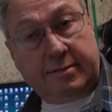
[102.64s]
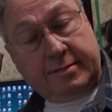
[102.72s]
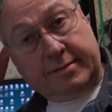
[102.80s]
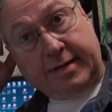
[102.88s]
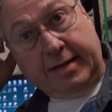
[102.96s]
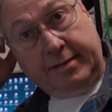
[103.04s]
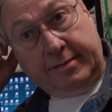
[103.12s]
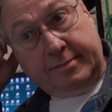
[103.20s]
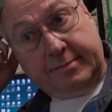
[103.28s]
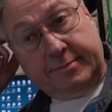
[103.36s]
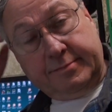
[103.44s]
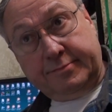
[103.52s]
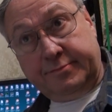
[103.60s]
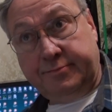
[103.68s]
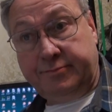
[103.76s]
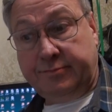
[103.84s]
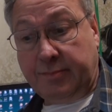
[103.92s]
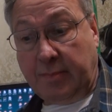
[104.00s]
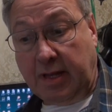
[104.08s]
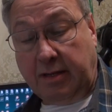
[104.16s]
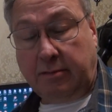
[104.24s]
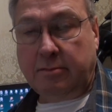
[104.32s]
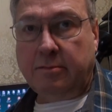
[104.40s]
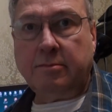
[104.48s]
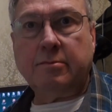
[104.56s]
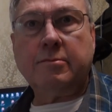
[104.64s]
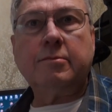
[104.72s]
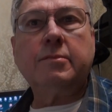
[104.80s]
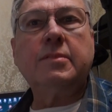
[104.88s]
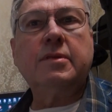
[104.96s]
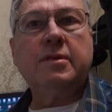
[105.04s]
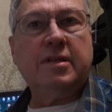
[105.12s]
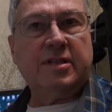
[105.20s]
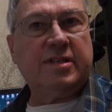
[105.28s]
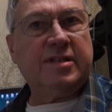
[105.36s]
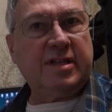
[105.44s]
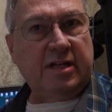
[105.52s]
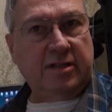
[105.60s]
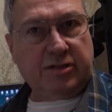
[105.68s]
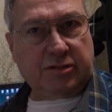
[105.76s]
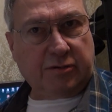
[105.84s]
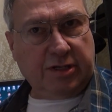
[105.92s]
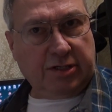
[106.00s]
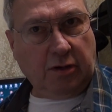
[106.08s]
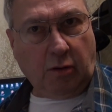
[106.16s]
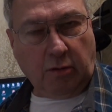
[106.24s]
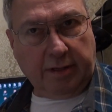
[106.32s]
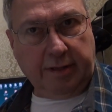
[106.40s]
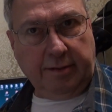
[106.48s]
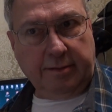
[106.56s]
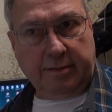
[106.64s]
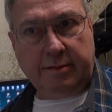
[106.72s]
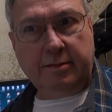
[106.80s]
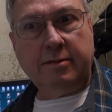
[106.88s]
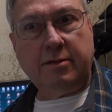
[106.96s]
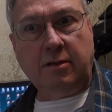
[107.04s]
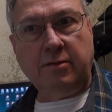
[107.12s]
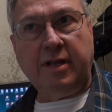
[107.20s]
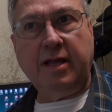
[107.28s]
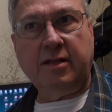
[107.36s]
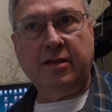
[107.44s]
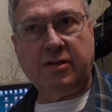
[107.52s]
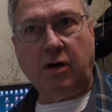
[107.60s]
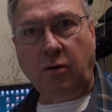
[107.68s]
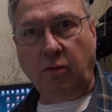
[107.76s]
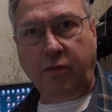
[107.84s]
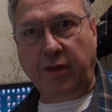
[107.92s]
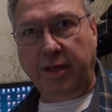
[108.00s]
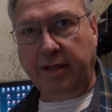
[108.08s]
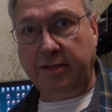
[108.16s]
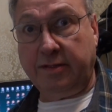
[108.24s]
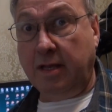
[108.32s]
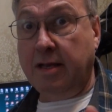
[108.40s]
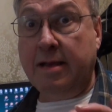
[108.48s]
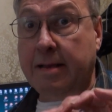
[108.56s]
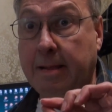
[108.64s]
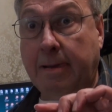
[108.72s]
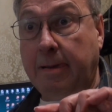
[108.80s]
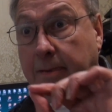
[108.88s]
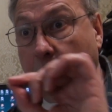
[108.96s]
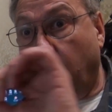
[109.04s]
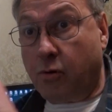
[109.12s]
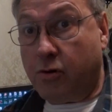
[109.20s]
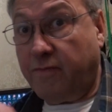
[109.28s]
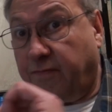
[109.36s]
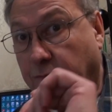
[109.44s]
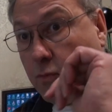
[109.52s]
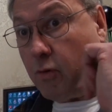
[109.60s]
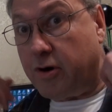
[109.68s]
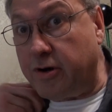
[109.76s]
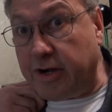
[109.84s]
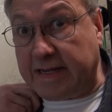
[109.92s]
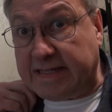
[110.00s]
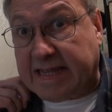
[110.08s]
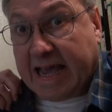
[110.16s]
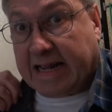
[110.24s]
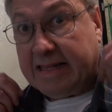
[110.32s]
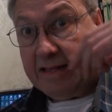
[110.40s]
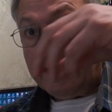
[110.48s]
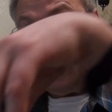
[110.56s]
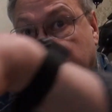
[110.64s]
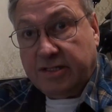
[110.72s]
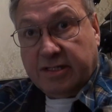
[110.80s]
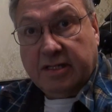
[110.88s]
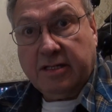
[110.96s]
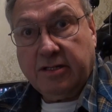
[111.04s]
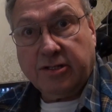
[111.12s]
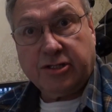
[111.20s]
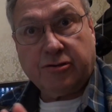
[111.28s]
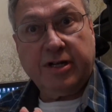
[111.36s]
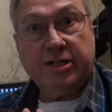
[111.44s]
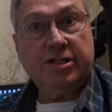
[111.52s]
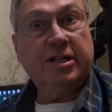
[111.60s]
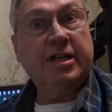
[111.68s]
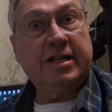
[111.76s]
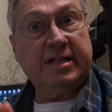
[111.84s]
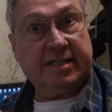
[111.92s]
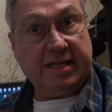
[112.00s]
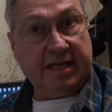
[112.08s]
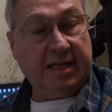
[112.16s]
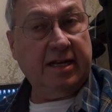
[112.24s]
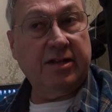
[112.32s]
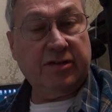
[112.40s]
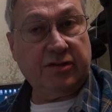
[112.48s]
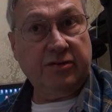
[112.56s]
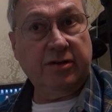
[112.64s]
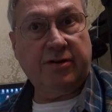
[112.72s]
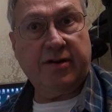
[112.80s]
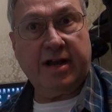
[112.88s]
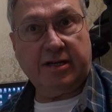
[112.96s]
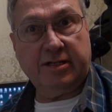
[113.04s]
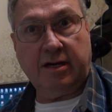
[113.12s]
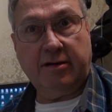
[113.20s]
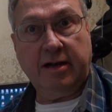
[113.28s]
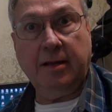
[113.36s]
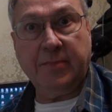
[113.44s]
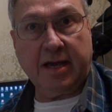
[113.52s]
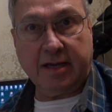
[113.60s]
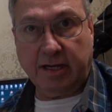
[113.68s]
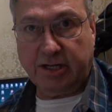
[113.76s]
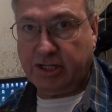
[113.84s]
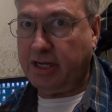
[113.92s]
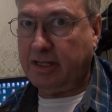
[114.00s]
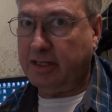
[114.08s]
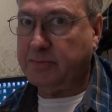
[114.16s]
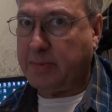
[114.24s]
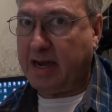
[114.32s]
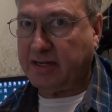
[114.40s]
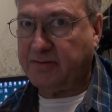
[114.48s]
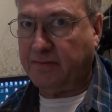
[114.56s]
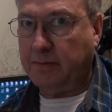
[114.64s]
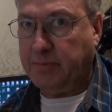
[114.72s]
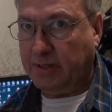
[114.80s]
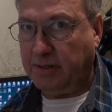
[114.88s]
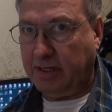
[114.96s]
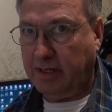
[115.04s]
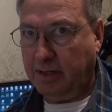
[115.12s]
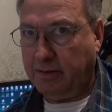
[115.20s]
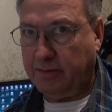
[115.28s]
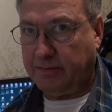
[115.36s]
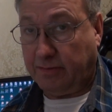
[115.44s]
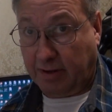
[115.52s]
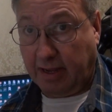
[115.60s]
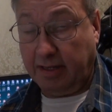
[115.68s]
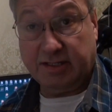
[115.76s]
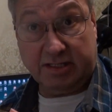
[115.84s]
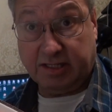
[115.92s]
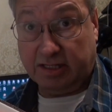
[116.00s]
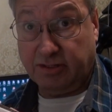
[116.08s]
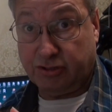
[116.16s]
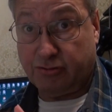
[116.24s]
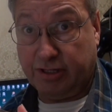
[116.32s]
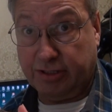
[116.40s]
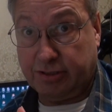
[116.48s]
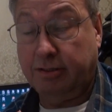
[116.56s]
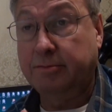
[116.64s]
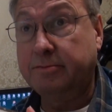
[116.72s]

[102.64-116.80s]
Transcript: Okay. Now, this is illustration only. Don't take this whole thing as word for word exactly. It's just an illustration to get us thinking in a certain direction. All right, I'm not going to shake this box for a billion years. Okay, it's just illustration.